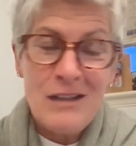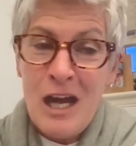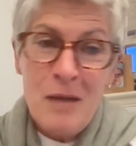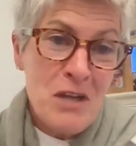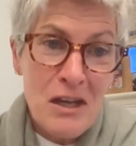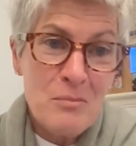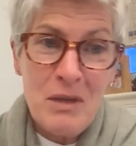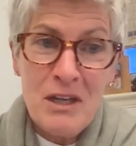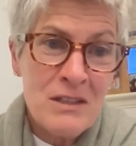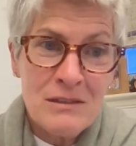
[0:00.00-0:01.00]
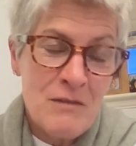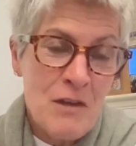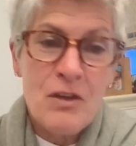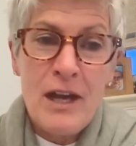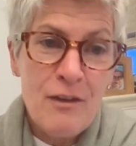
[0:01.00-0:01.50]
I'm not a parent, I
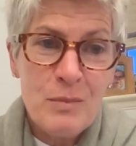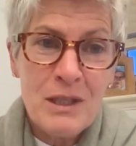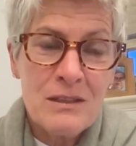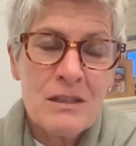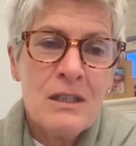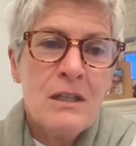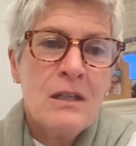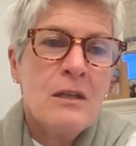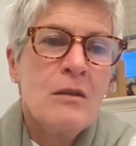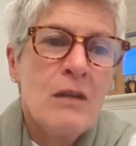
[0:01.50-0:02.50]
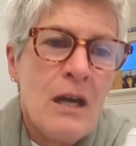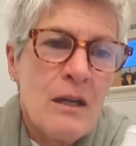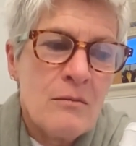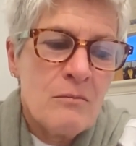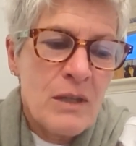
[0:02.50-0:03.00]
never have been.
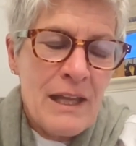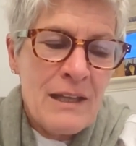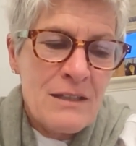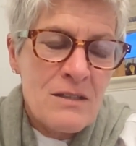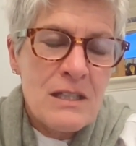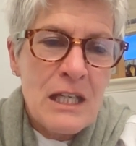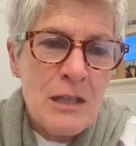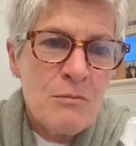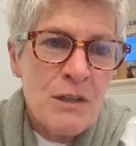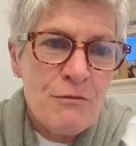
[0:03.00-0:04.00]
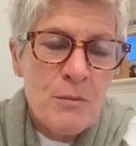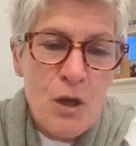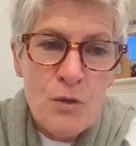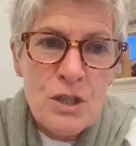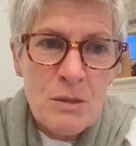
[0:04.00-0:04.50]
But that doesn't keep me from
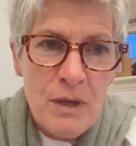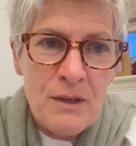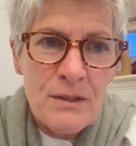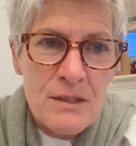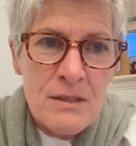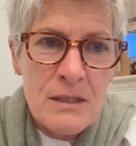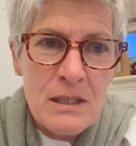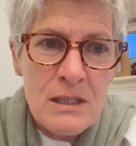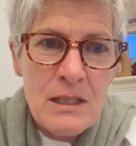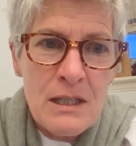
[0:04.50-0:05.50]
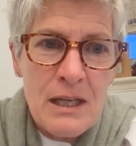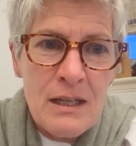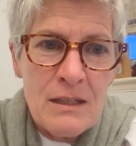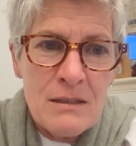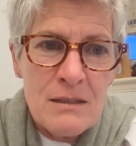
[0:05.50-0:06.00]
coaching parents.
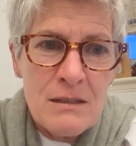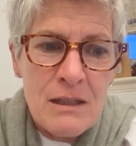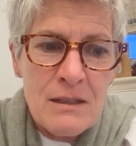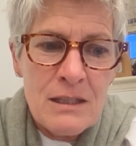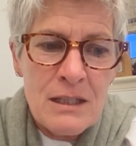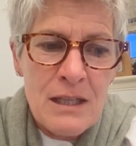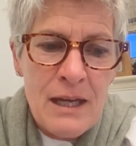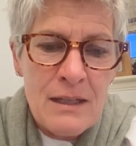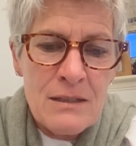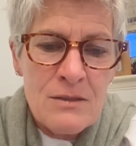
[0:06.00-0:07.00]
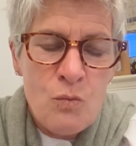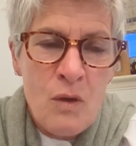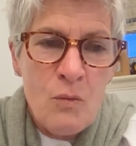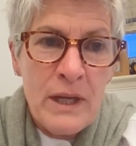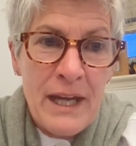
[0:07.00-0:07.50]
And I think that is
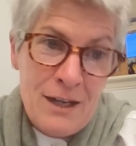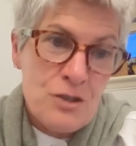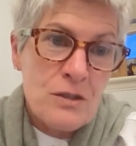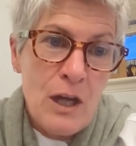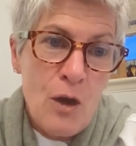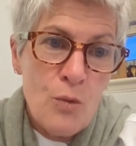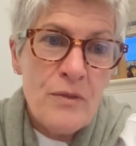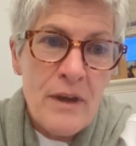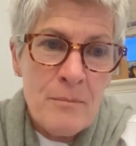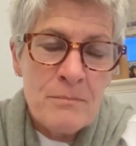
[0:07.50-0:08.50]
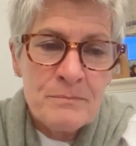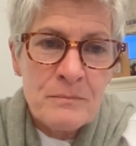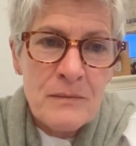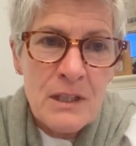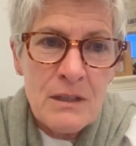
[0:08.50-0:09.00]
what we actually owe them
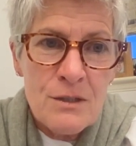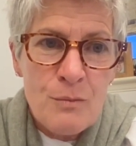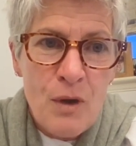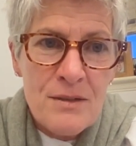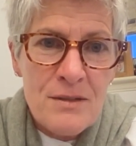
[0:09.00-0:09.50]
in this process.